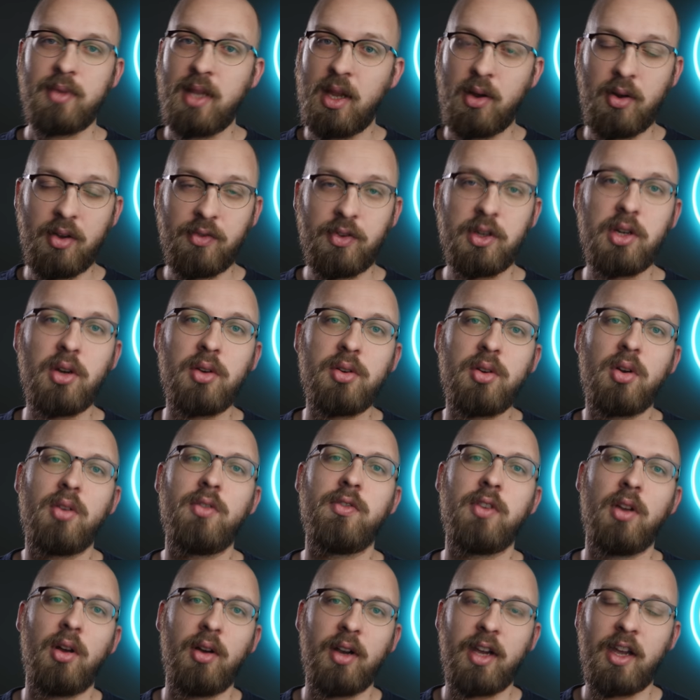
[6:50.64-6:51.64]
Now, if you don't know
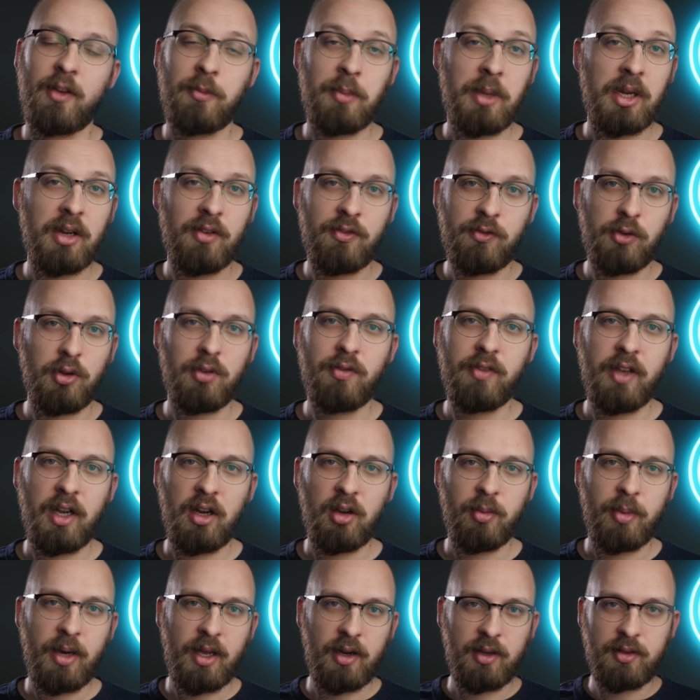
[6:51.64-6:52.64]
Flock, I've made a full
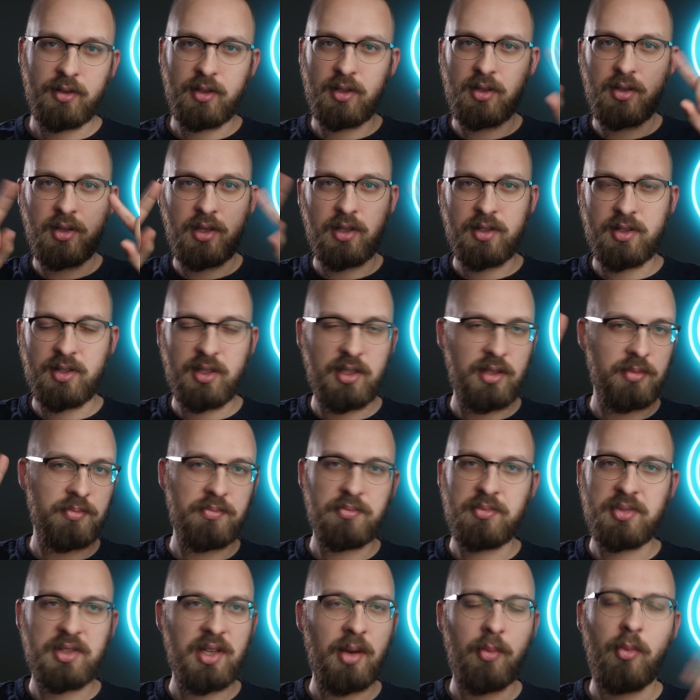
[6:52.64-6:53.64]
video about it that you can see
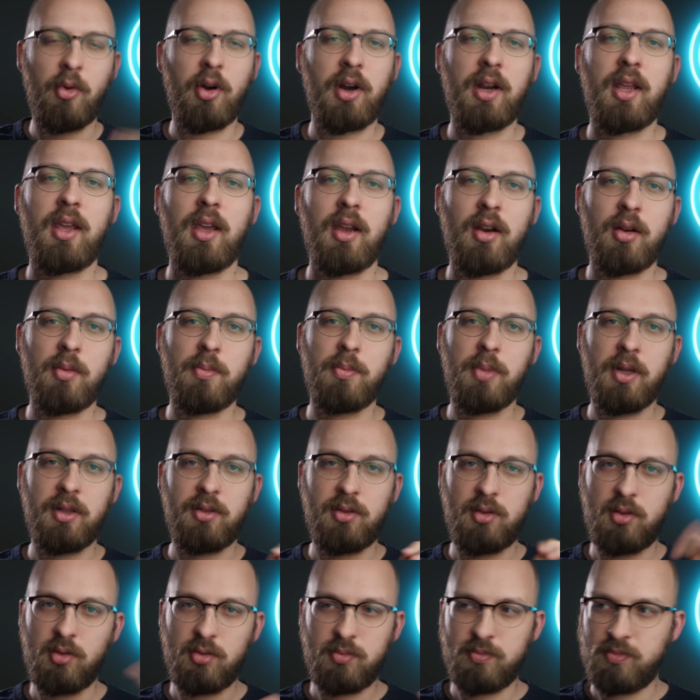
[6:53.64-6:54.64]
somewhere here,
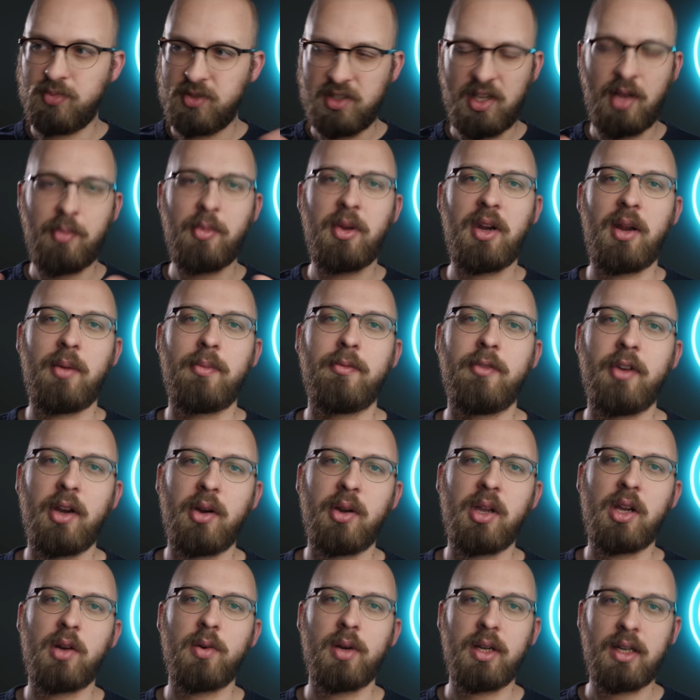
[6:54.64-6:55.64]
but to sum it up
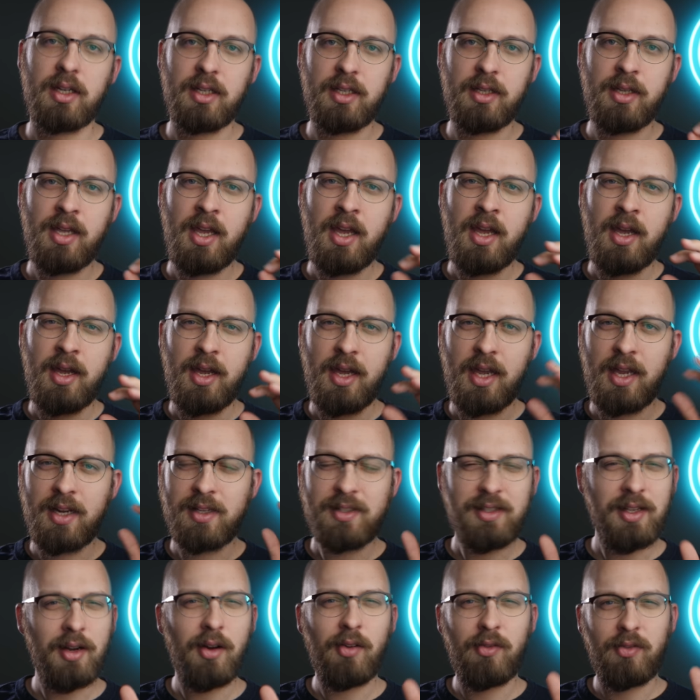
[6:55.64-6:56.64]
very quickly,
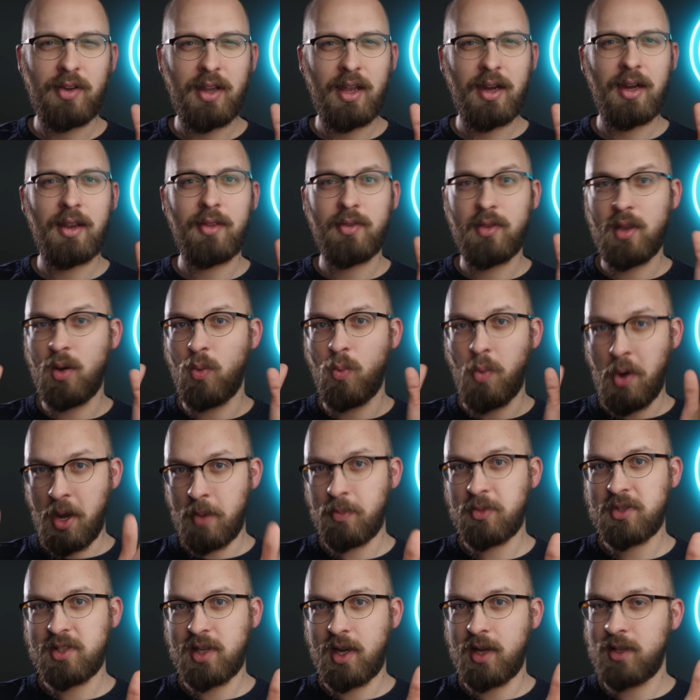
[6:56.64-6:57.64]
instead of letting the
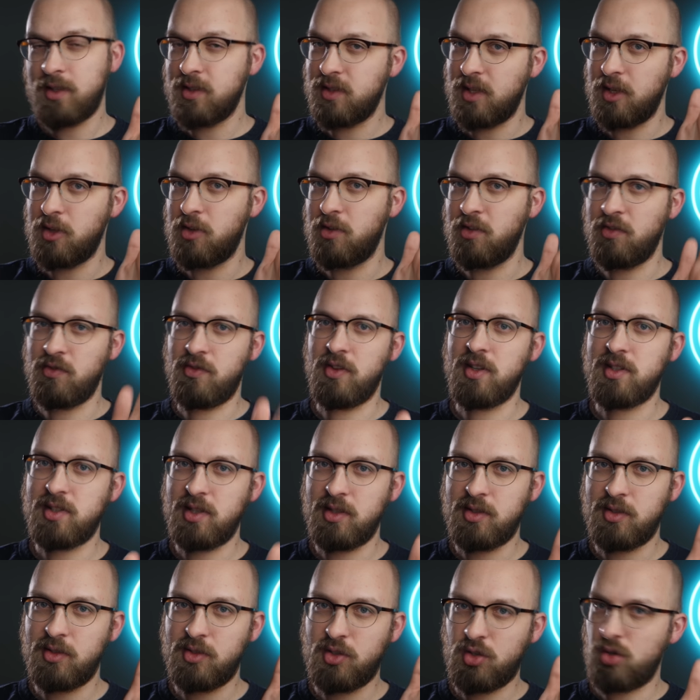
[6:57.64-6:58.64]
websites that you
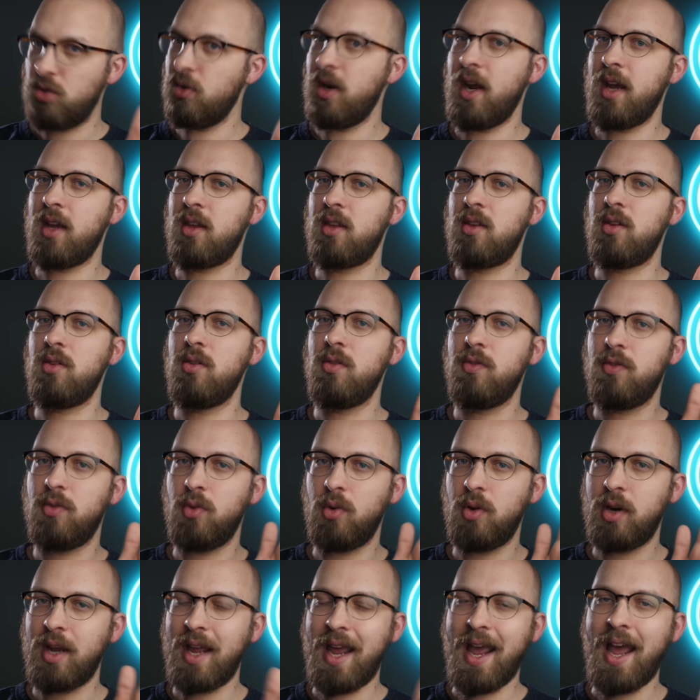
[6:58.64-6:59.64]
visit track you
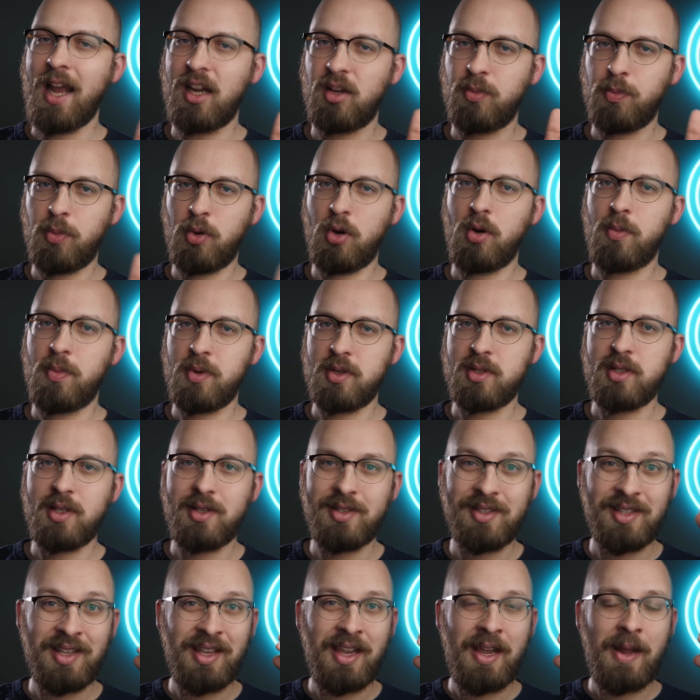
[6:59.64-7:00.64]
for ad
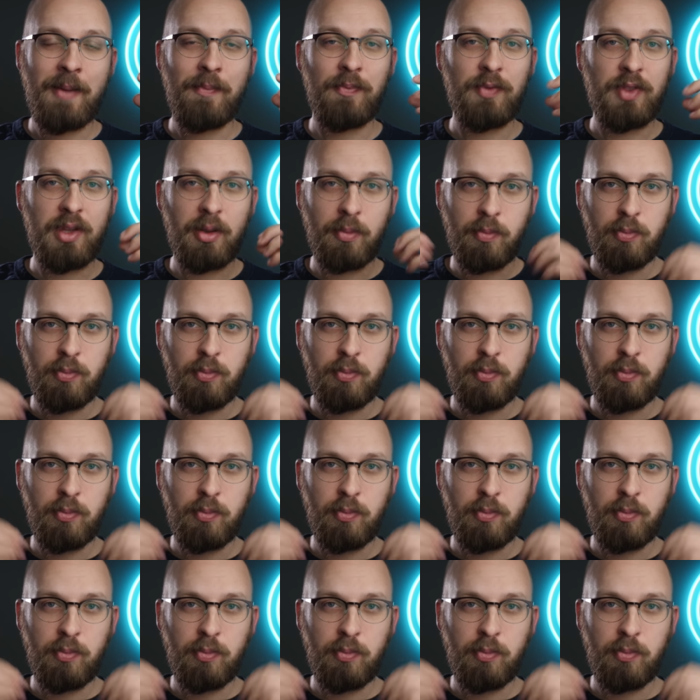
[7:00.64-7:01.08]
purposes, the